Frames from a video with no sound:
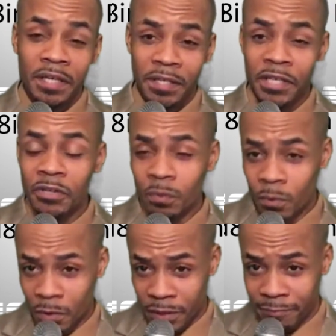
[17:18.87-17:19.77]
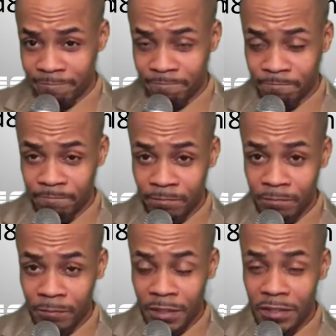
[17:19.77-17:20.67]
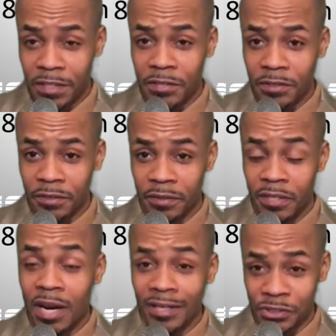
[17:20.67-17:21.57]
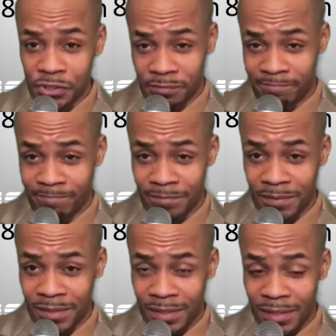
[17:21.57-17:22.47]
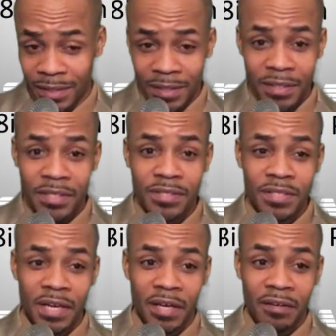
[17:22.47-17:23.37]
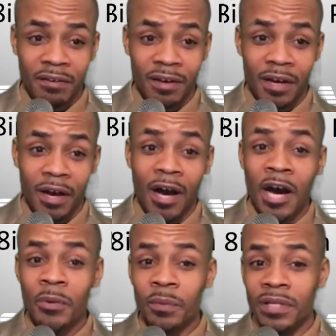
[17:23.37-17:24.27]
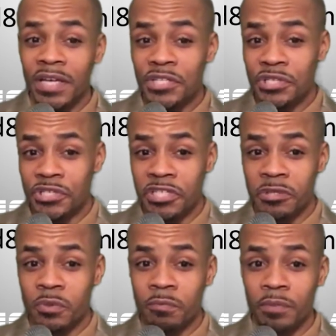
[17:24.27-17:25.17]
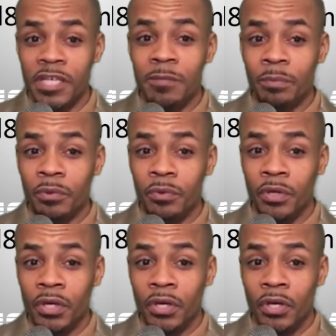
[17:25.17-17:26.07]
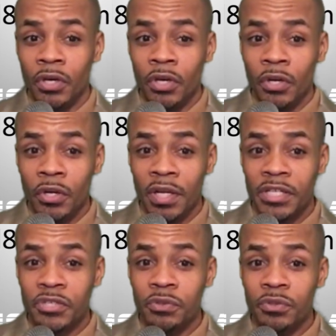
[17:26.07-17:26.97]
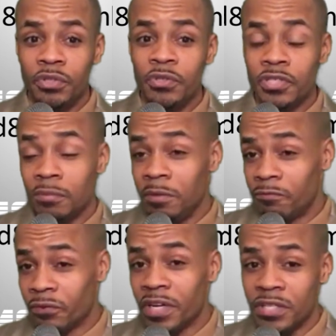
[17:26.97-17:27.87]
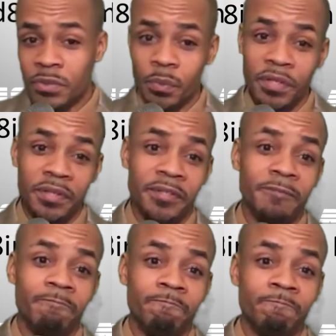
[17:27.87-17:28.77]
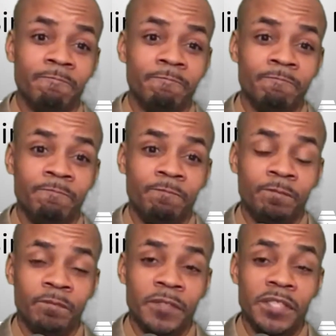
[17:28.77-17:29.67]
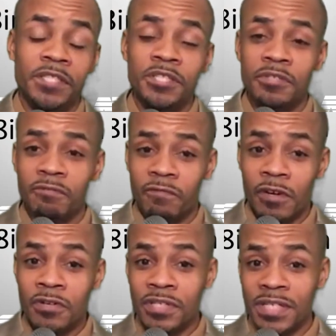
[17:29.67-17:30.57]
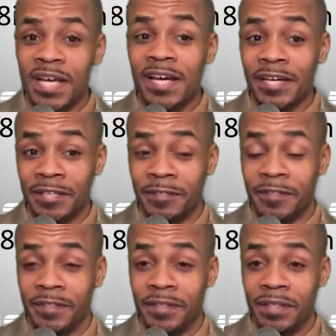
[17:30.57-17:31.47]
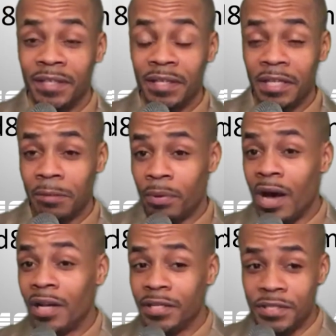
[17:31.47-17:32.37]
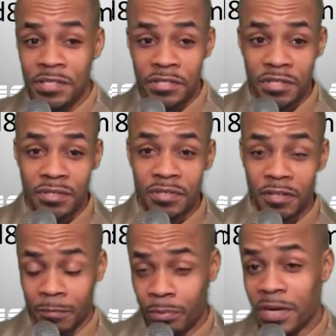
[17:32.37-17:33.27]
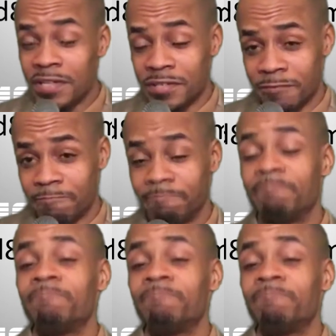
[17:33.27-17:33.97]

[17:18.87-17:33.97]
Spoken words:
Another warning and another caution is that odd relationships with people that you used to be friends with. This is the first sign that politicians are present.